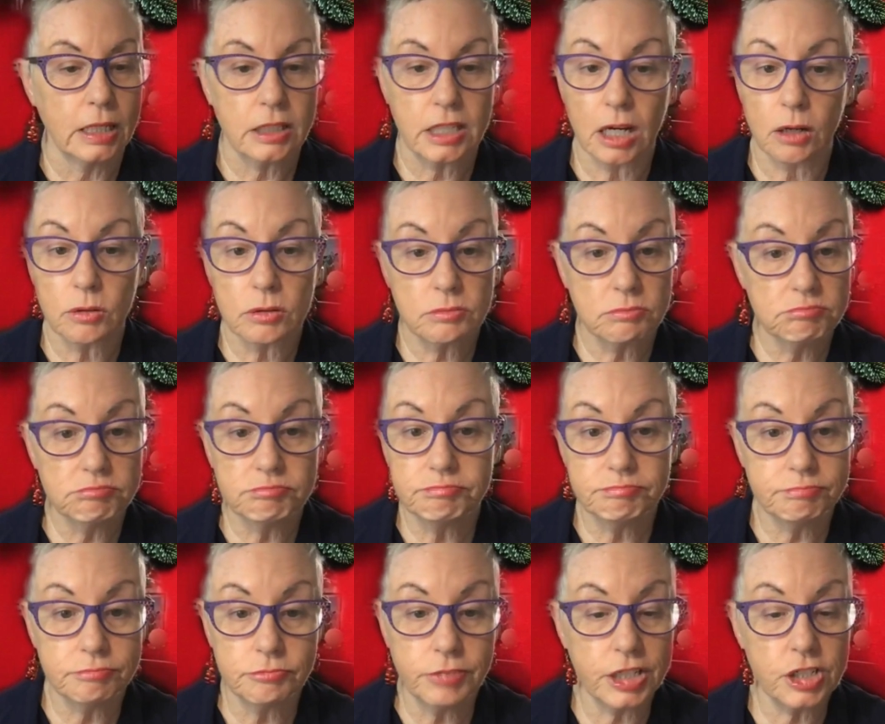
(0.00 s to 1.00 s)
Go and
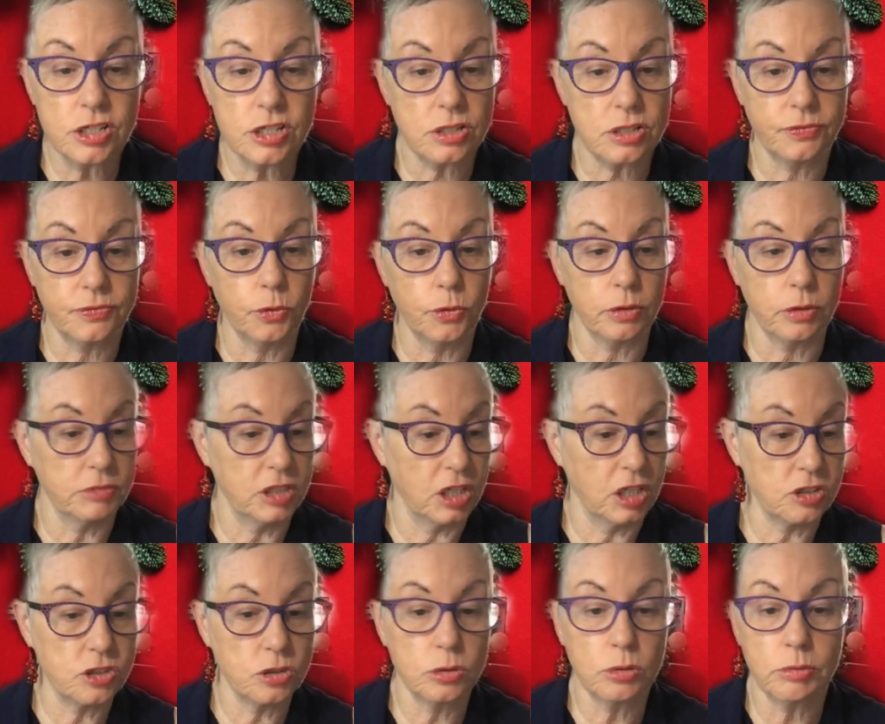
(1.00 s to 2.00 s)
register for them. You
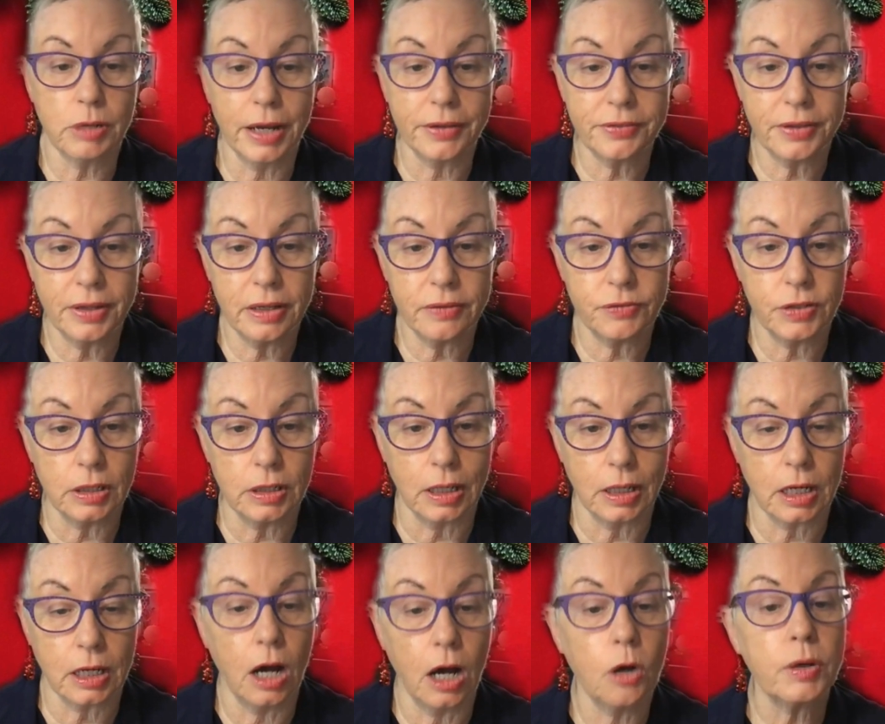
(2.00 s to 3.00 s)
can do it right there if you
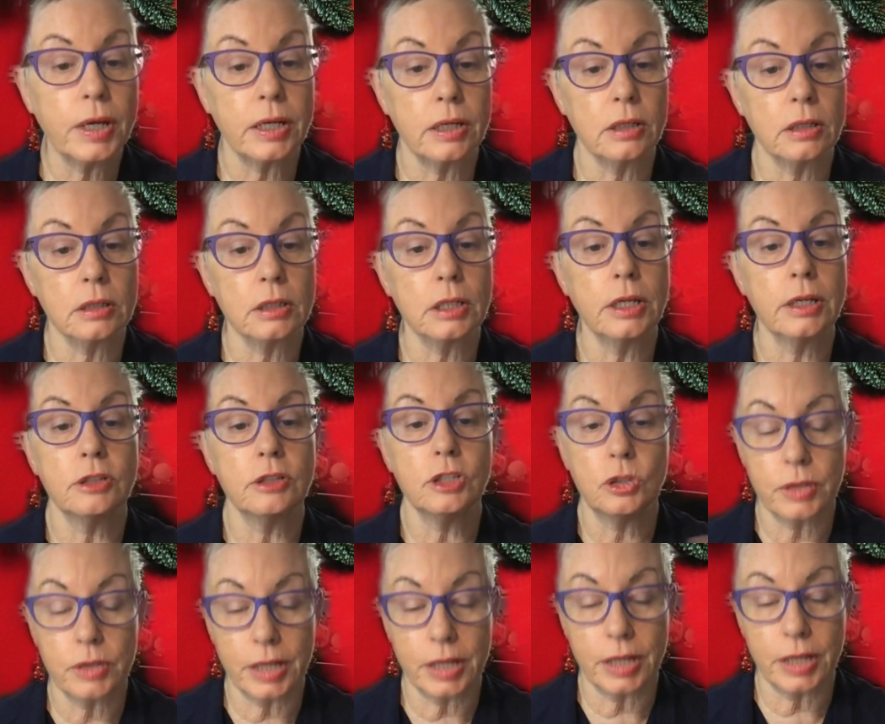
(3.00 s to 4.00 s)
like. I'll get an alert,
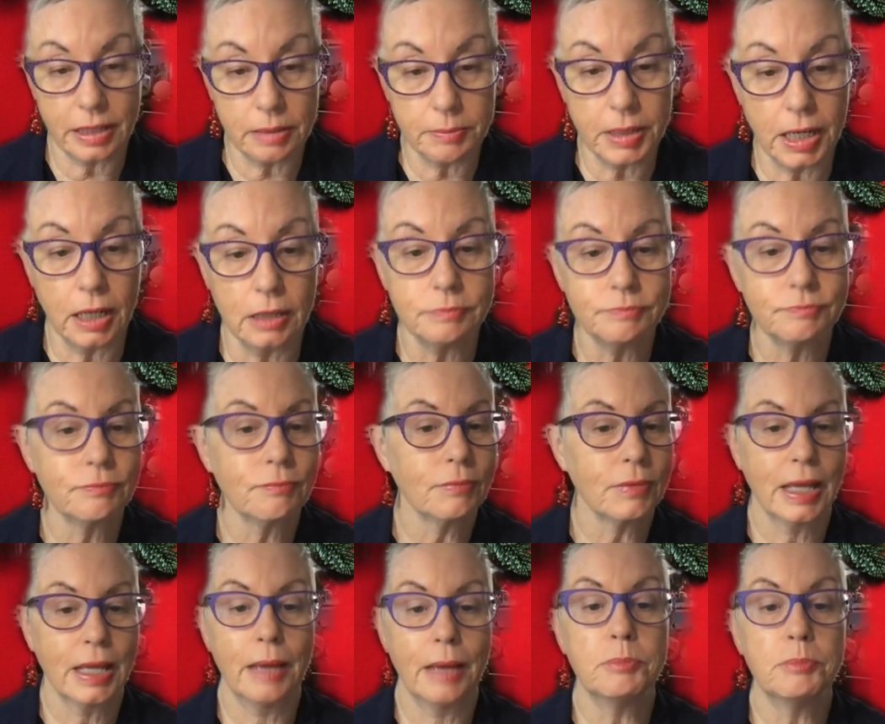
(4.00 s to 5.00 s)
you'll get an email,
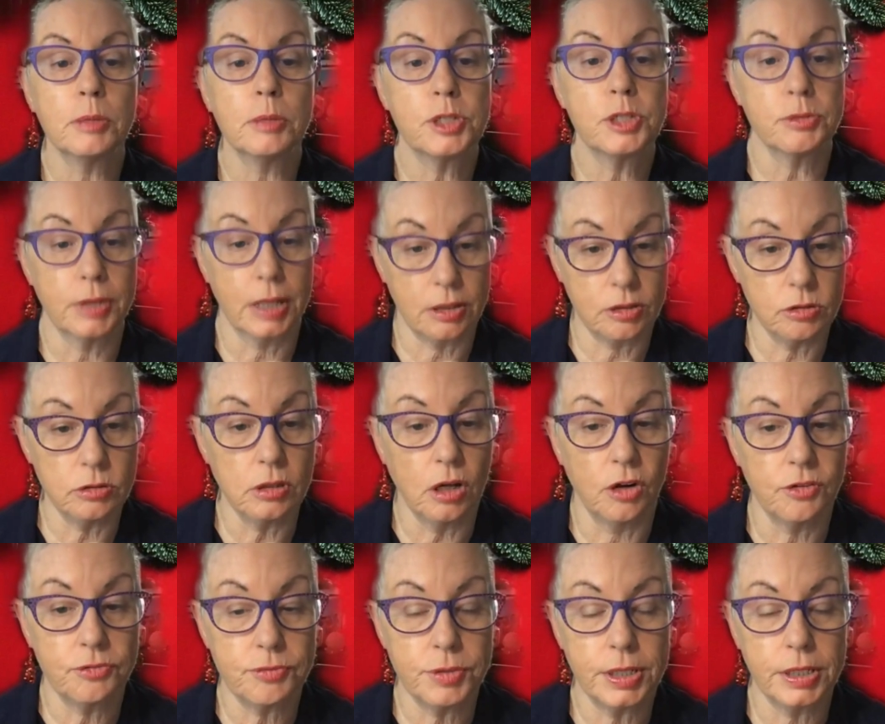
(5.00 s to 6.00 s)
and Bob's your uncle.
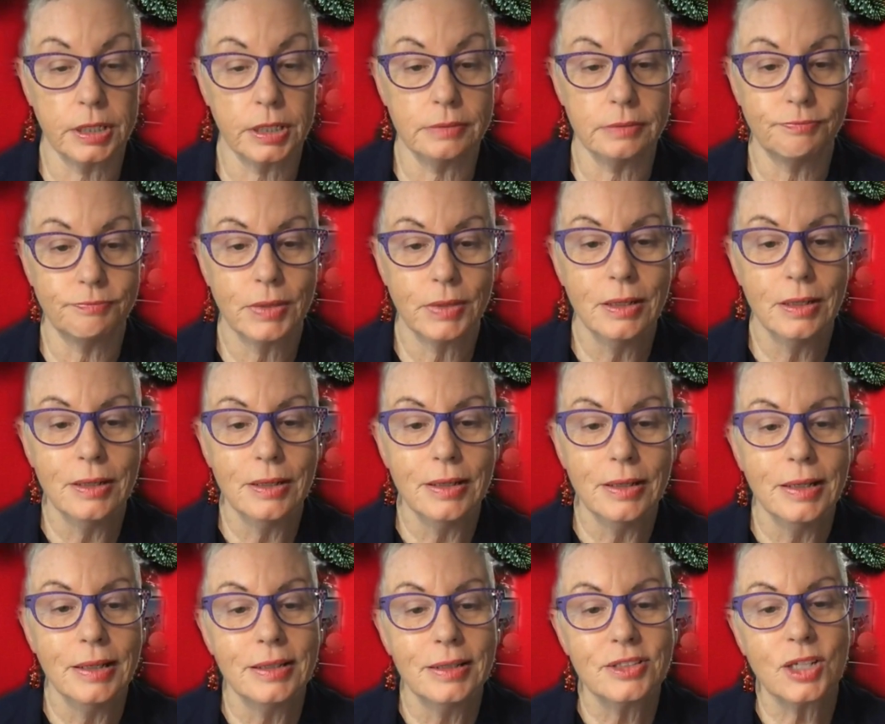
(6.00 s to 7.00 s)
Off we go.
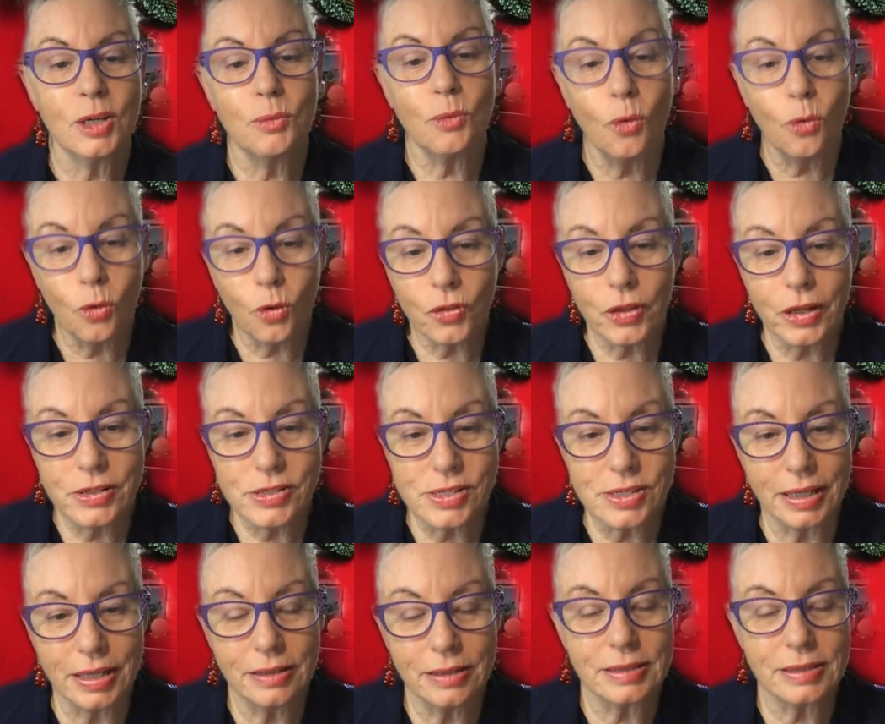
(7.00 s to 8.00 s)
So all those
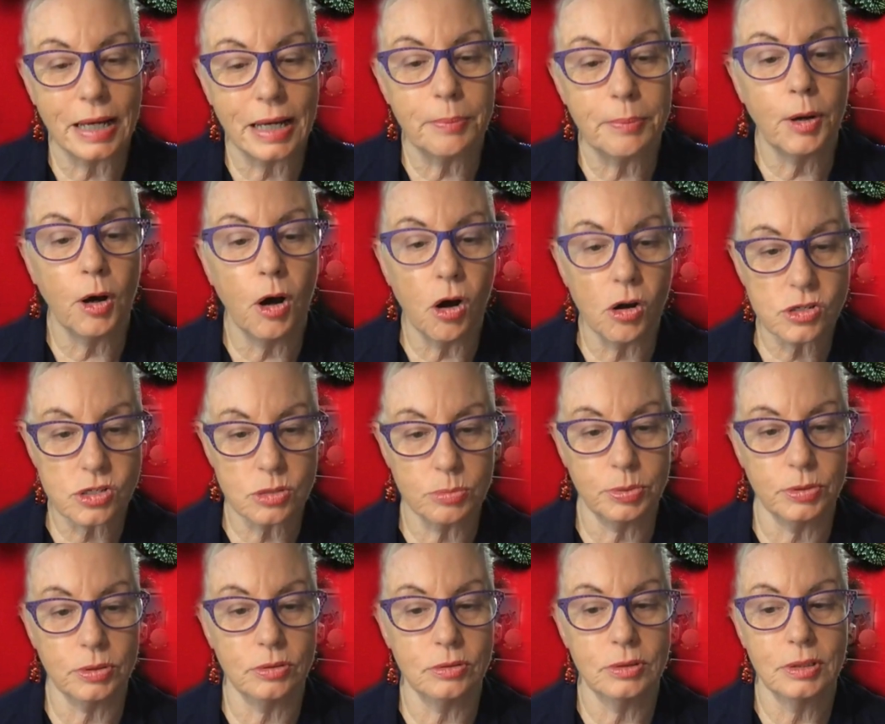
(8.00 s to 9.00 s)
things are
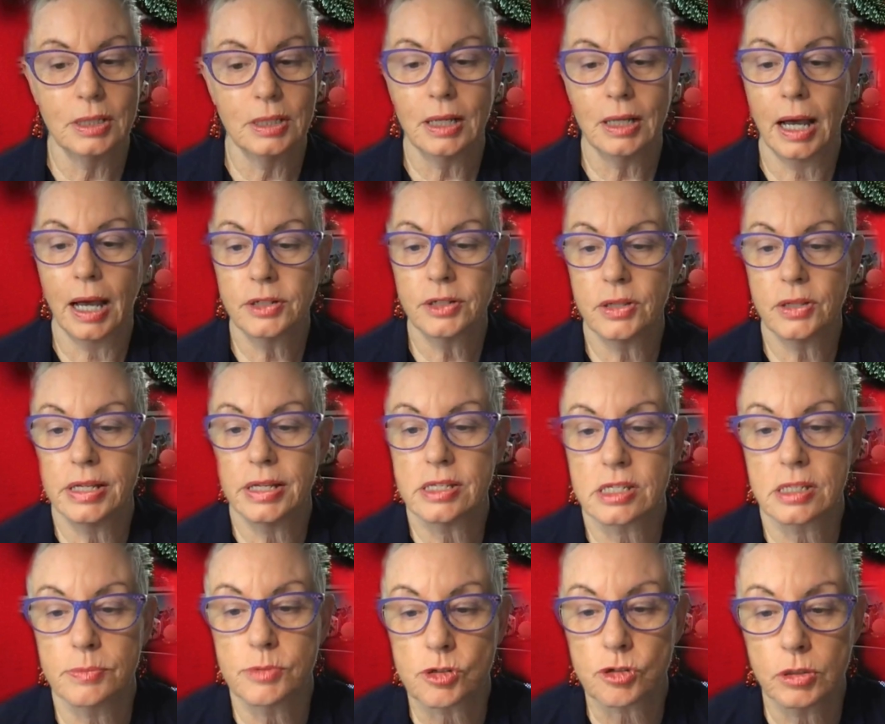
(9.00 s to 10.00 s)
possible under these
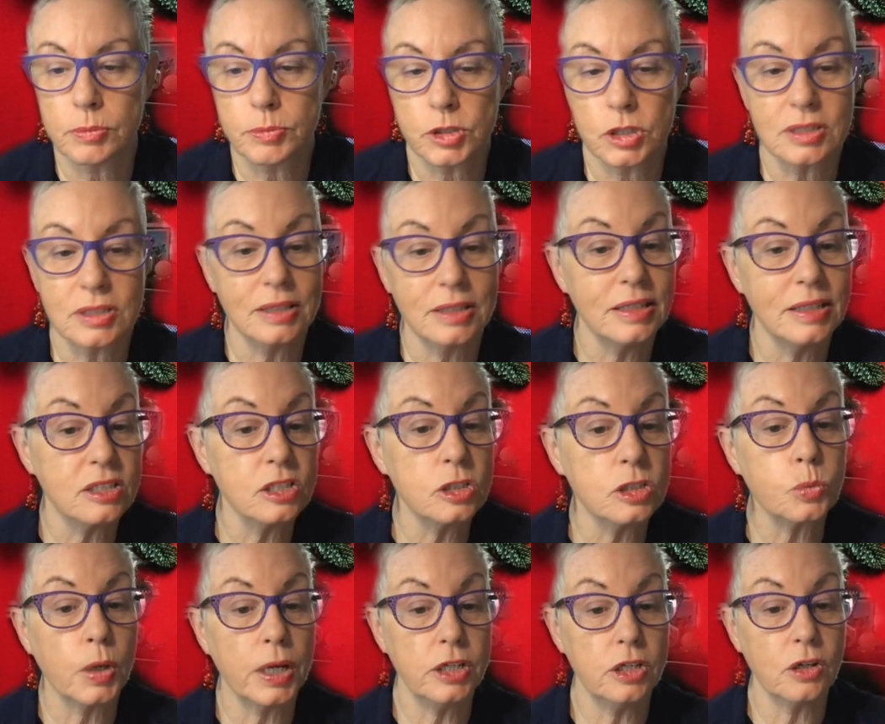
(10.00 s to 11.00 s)
subscriptions, and this
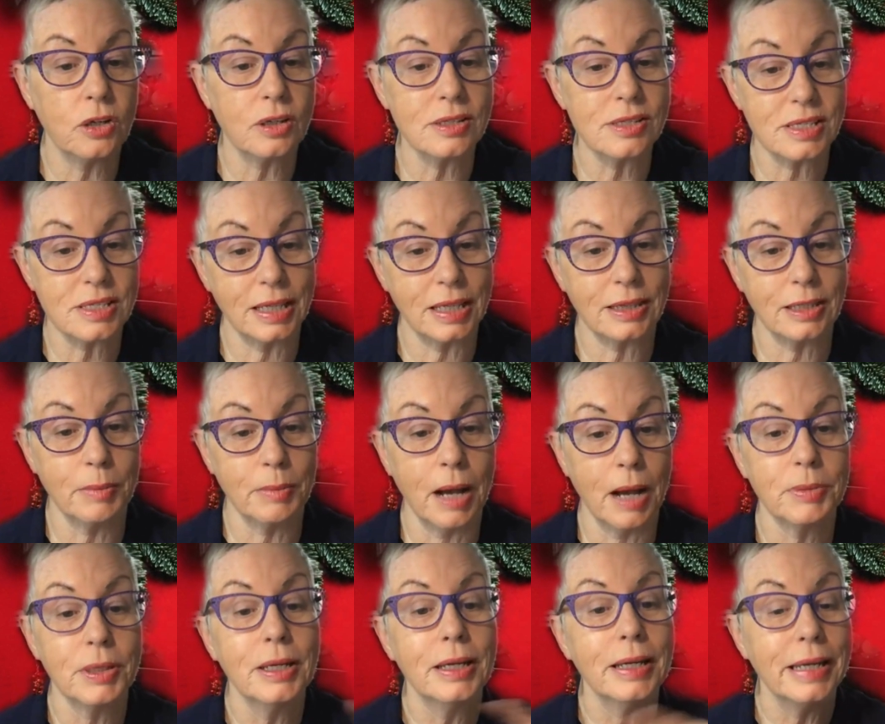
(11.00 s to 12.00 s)
is where you can set them
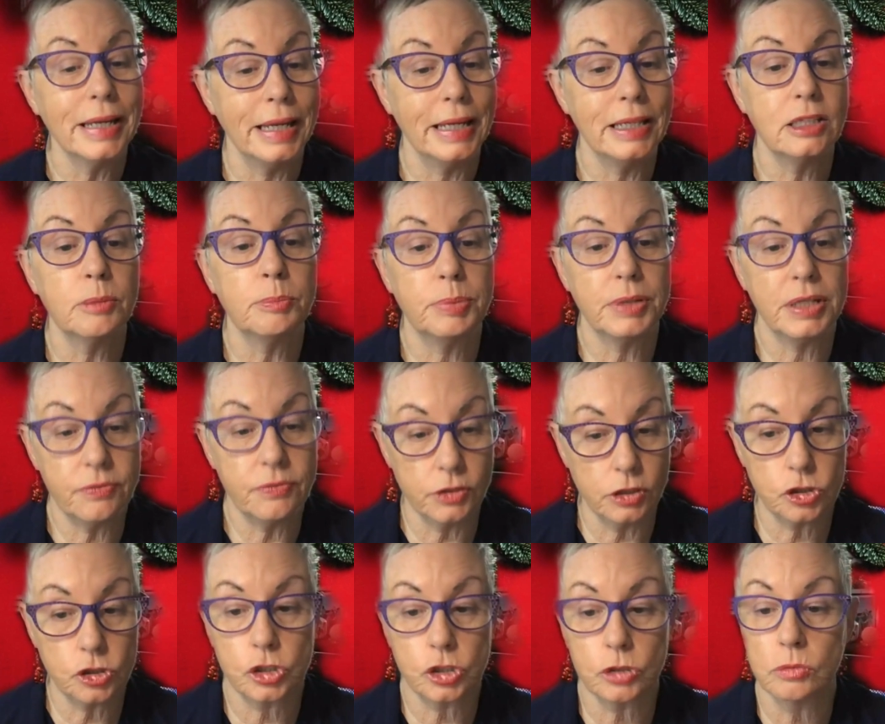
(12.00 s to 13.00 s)
up in the Be
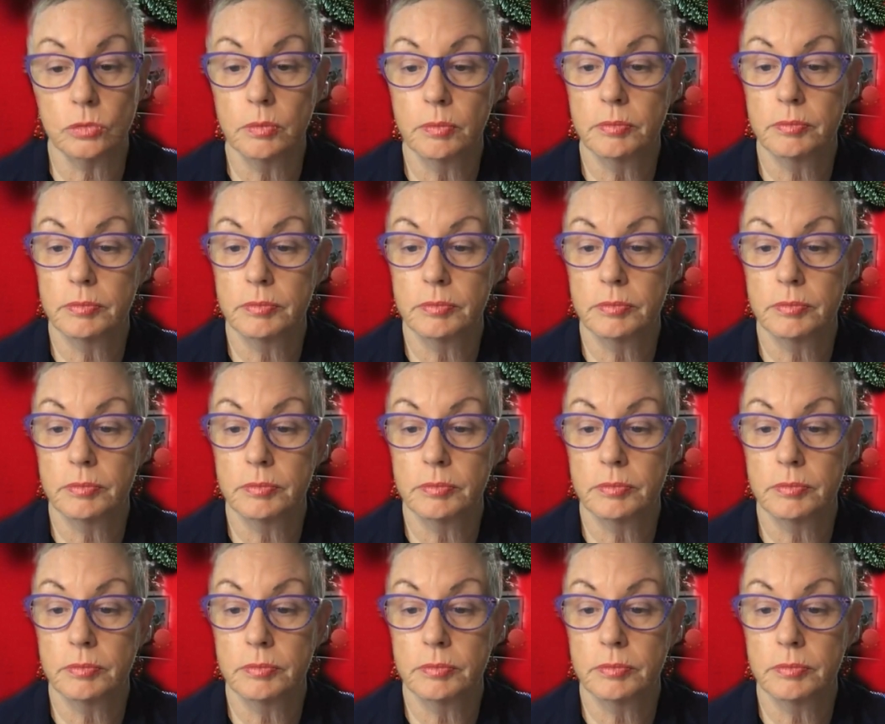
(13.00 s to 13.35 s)
Virtual